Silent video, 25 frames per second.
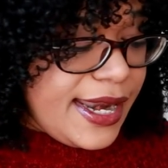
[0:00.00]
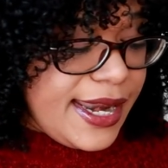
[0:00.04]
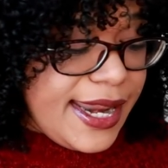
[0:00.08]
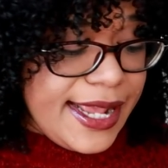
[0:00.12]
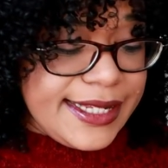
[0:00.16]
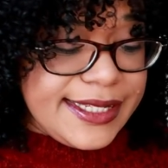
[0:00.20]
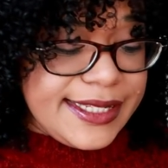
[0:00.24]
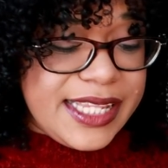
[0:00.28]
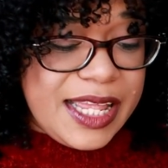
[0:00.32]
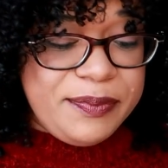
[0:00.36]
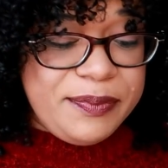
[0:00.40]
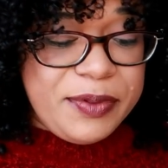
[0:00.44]

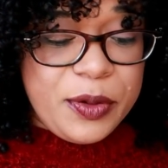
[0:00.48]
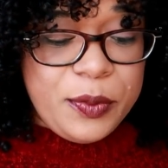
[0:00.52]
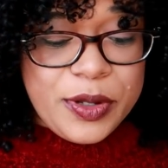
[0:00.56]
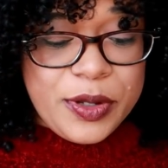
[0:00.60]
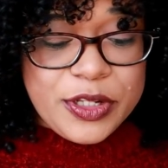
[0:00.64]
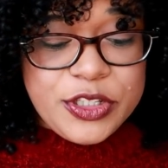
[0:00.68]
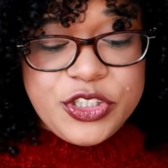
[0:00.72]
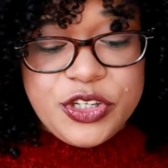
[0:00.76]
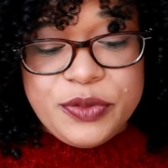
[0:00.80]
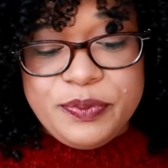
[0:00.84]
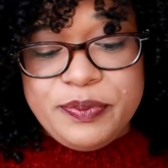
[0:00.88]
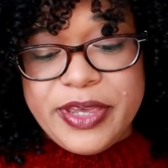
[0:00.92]
Next up, I
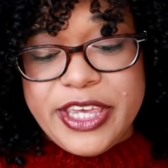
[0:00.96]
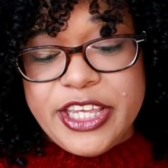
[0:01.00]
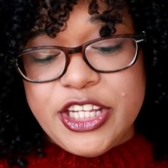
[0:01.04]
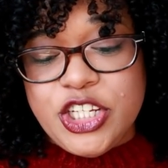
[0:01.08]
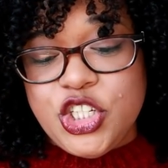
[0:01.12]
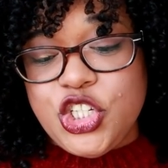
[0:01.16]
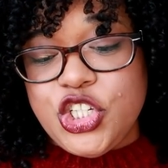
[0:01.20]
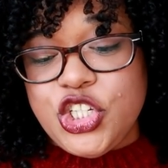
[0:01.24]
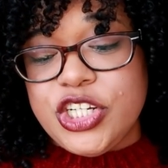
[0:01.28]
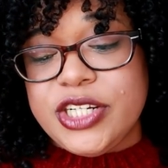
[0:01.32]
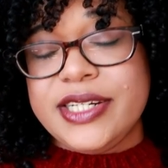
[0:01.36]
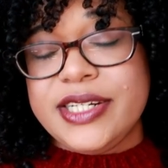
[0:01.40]
want to
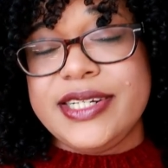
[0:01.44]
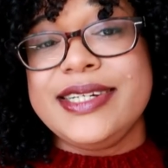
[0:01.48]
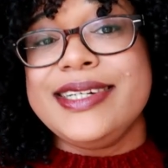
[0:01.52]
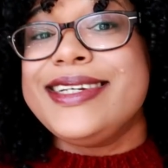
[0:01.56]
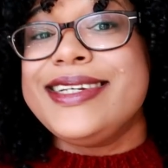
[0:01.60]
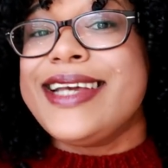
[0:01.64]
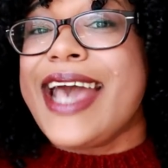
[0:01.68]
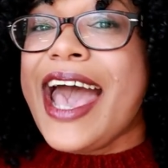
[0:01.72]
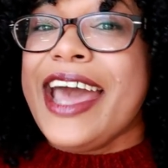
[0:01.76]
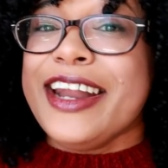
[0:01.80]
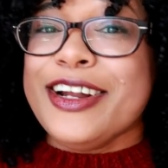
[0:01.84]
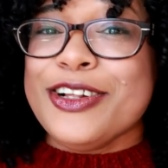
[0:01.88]

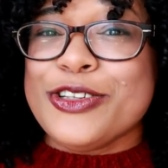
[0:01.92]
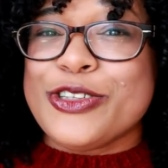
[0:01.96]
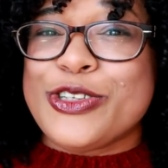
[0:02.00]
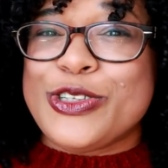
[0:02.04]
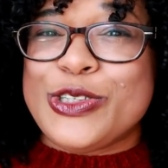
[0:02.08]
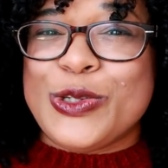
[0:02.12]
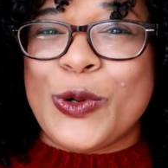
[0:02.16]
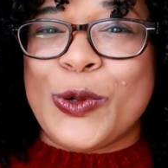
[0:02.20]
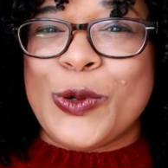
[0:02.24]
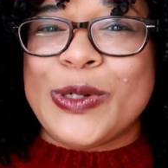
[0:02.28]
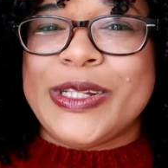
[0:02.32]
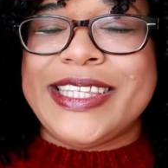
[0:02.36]
mention
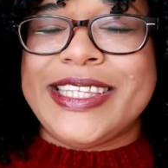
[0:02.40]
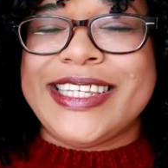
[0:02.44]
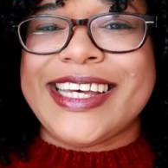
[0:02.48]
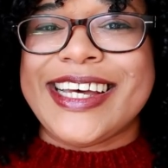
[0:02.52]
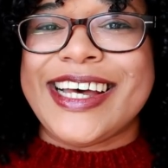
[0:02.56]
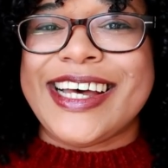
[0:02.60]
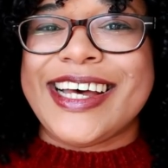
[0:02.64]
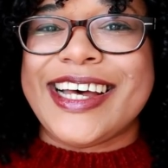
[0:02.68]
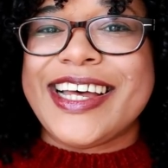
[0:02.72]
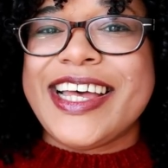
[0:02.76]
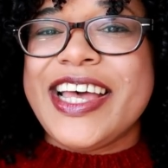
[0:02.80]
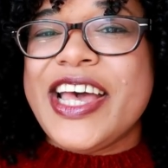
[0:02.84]
Cuddle's
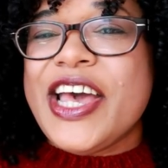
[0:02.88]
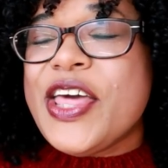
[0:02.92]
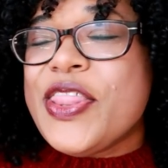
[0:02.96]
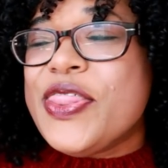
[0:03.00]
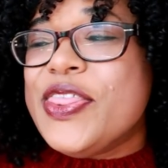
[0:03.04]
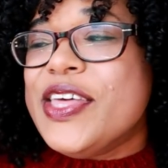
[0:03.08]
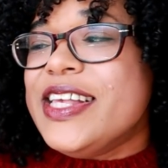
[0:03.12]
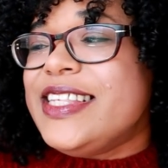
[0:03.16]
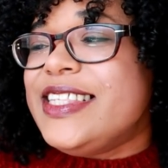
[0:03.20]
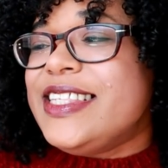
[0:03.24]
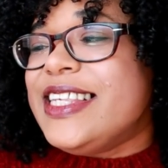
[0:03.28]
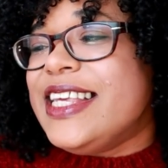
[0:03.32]
Daughter.
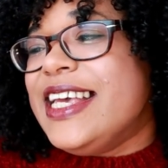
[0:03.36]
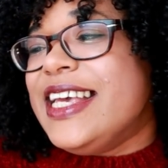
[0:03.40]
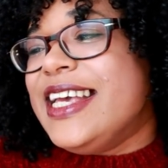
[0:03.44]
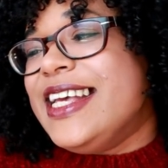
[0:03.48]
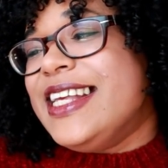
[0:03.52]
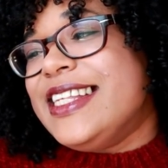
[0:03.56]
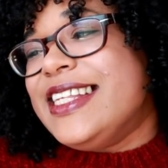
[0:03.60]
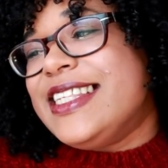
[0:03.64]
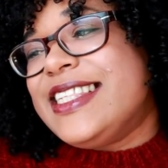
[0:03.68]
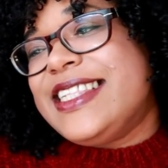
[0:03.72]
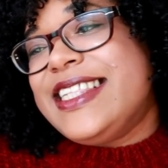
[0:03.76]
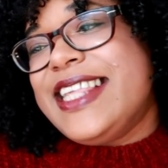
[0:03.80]
This
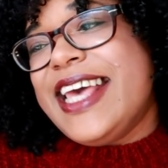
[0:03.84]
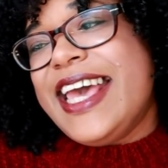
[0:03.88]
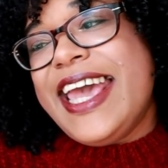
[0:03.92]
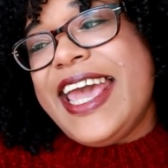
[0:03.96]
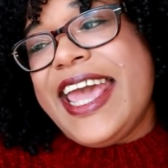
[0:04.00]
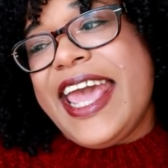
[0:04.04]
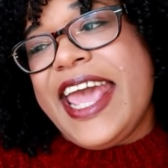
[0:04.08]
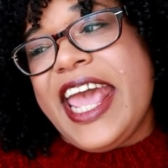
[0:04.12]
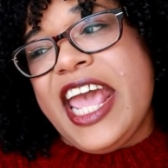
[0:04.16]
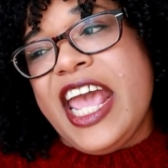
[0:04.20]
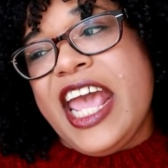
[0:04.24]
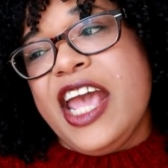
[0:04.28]
is
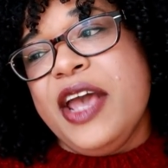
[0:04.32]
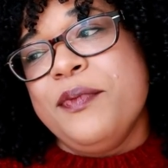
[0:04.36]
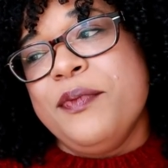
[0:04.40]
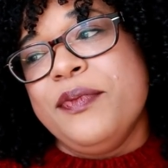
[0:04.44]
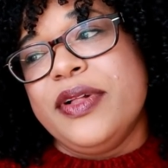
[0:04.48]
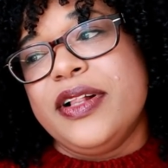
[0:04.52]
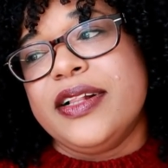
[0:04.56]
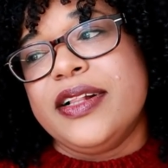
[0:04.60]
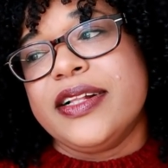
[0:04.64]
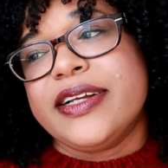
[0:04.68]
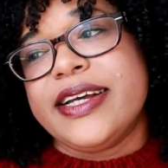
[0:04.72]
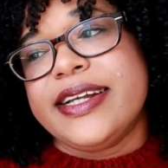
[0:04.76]
their hair
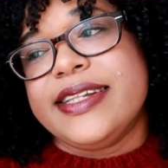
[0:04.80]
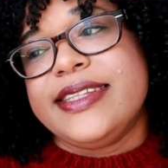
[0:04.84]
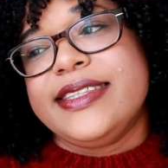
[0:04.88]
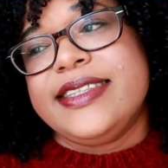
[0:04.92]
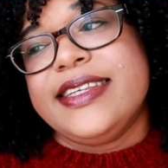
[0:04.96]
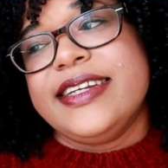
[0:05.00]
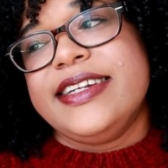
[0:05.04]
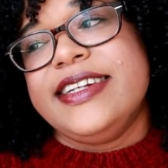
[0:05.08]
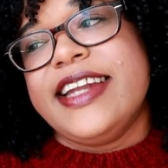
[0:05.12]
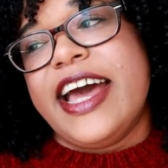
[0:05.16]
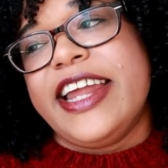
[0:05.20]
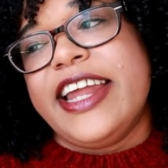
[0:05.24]
milk.
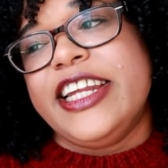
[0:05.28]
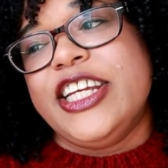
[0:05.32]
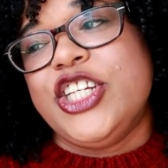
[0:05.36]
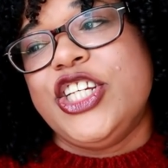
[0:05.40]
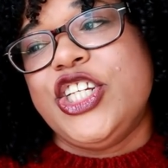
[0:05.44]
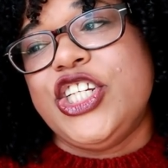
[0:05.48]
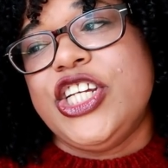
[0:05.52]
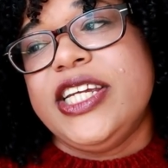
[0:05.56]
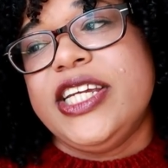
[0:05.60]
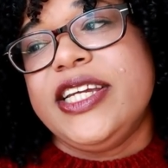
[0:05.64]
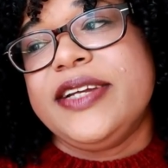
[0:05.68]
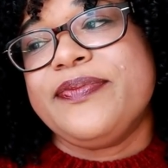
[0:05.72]
It's a
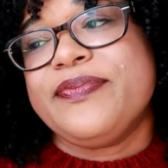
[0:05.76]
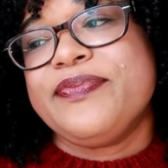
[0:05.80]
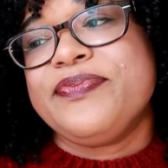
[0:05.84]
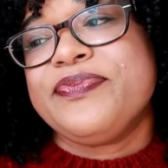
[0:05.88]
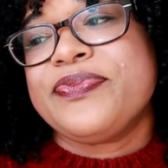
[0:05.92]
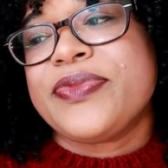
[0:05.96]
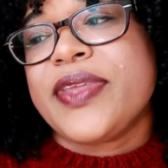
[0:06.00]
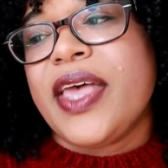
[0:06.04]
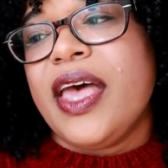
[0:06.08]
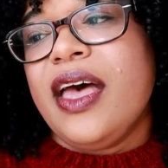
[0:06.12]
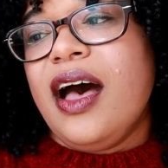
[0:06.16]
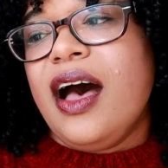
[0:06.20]

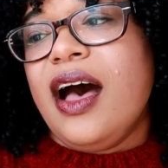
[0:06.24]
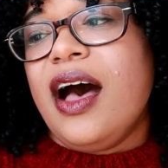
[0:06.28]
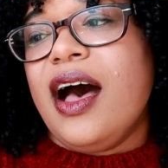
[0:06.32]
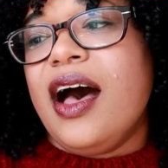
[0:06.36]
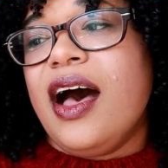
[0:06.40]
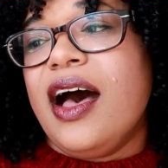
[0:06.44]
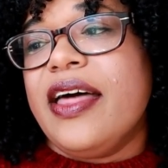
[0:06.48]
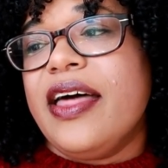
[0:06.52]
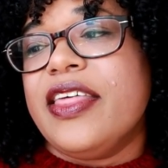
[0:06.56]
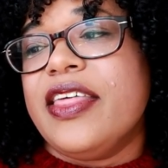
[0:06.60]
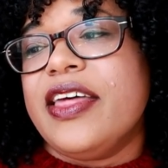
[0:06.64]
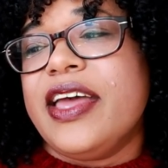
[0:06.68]
nourishing
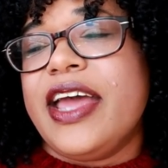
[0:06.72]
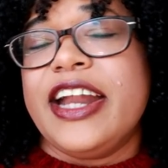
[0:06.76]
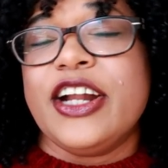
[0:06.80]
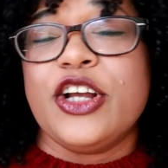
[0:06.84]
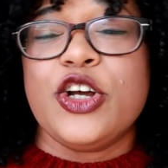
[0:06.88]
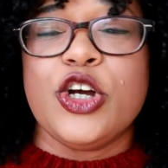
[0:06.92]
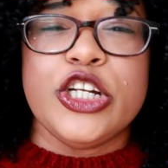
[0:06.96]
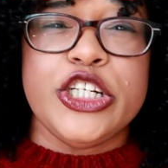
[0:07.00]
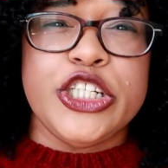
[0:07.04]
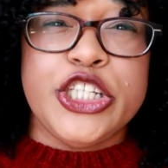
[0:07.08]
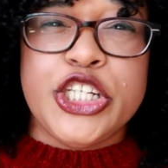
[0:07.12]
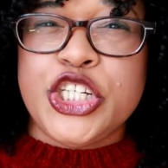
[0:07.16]

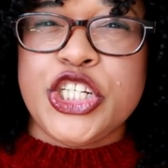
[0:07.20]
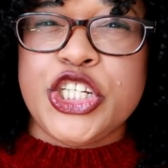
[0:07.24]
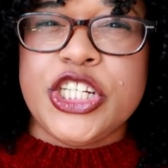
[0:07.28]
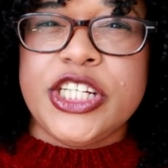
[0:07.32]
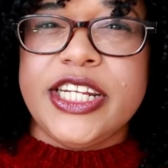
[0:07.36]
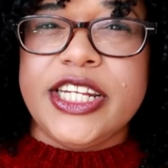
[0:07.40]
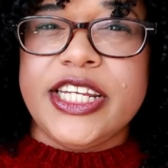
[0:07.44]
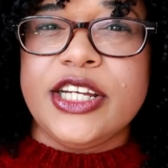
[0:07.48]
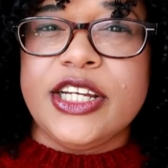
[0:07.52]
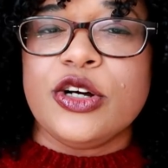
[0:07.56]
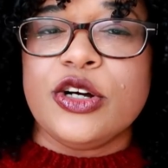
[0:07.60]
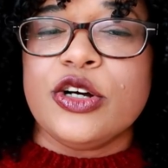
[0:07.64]
and
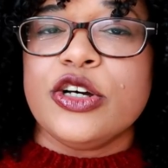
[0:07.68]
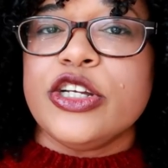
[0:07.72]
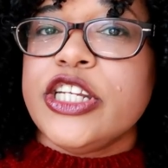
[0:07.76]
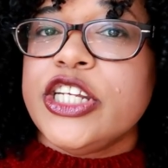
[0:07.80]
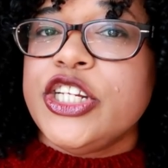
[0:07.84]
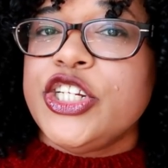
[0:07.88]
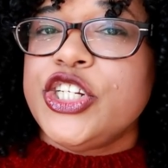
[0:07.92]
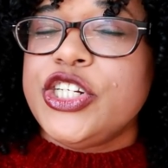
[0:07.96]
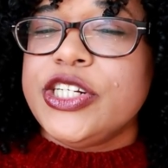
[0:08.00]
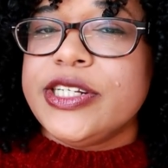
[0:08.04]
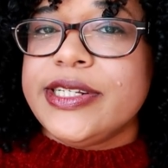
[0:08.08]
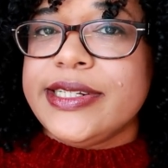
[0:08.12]
conditioning
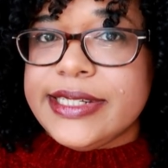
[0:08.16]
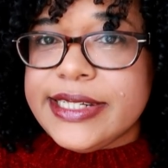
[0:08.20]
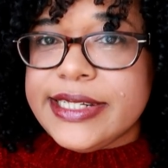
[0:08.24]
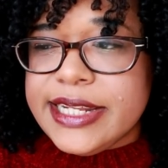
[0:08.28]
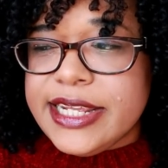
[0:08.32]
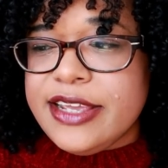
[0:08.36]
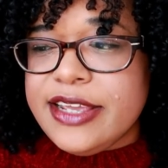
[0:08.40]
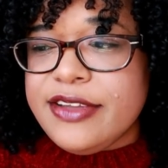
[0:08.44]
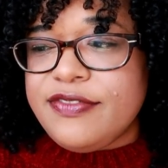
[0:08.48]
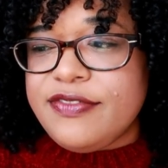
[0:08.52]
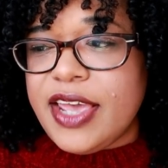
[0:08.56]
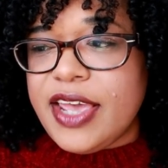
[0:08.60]
original
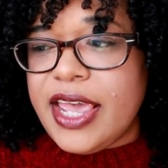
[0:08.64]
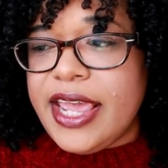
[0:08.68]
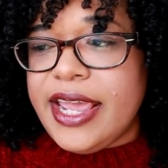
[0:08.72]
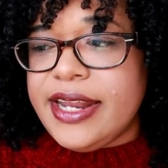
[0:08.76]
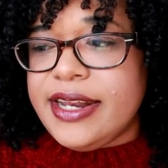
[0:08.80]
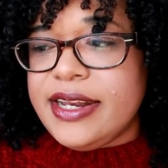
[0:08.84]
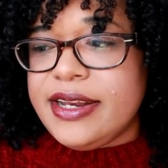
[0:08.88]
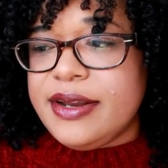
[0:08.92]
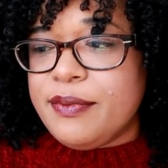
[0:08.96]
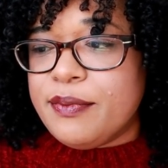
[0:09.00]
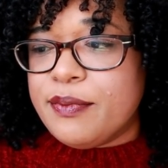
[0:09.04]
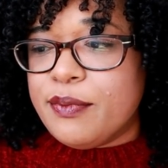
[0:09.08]

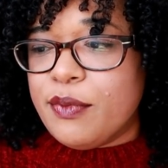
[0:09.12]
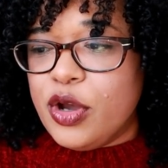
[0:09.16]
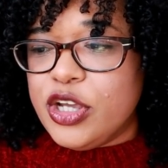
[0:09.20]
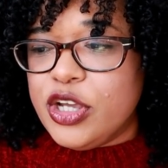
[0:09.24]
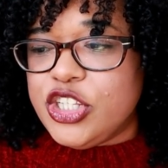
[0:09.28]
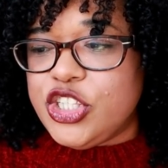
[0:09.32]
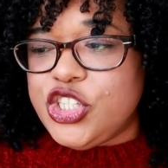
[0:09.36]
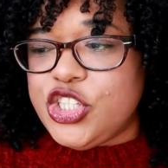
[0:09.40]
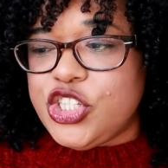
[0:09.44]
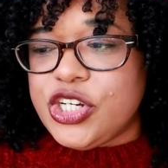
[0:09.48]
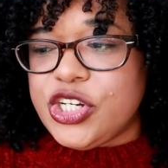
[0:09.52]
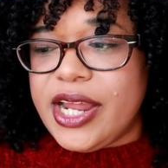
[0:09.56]
leave-in
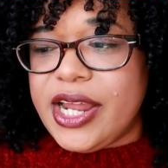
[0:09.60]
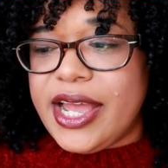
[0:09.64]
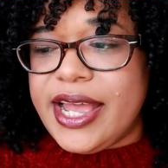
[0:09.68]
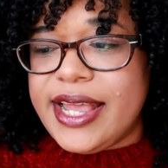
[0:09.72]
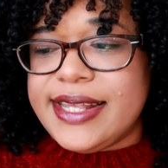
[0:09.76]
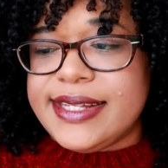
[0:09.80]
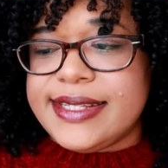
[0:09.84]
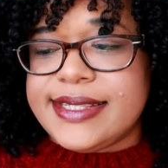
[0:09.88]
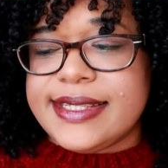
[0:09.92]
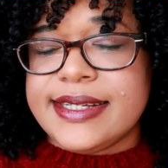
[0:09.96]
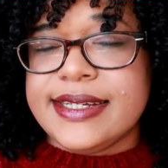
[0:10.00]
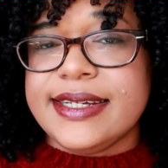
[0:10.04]

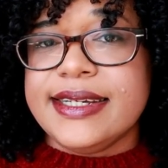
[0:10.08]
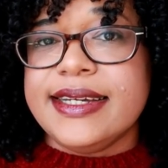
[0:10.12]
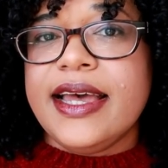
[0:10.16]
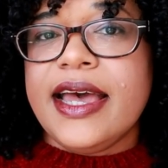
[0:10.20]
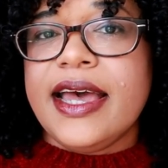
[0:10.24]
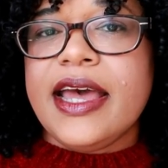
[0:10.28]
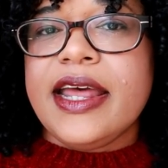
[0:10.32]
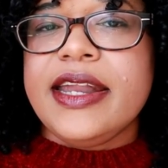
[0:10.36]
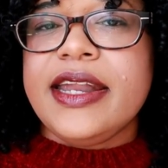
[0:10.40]
moisturizer.